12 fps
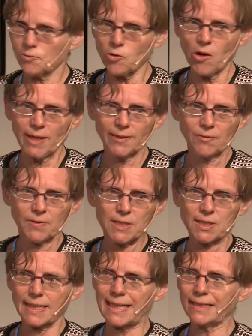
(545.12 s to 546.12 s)
drying
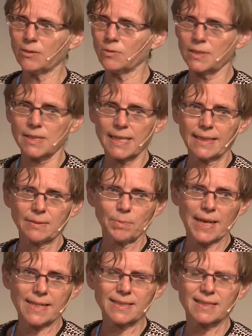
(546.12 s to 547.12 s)
fish can only take
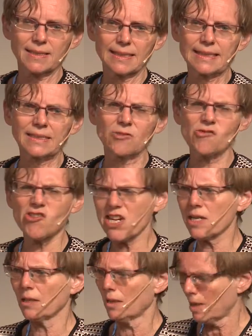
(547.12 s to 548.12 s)
place in
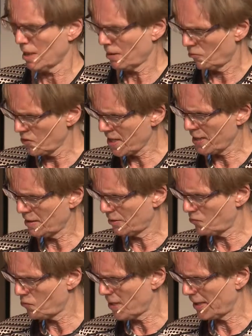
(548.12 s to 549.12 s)

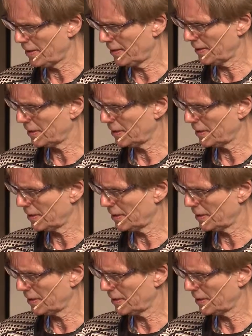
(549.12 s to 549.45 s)
really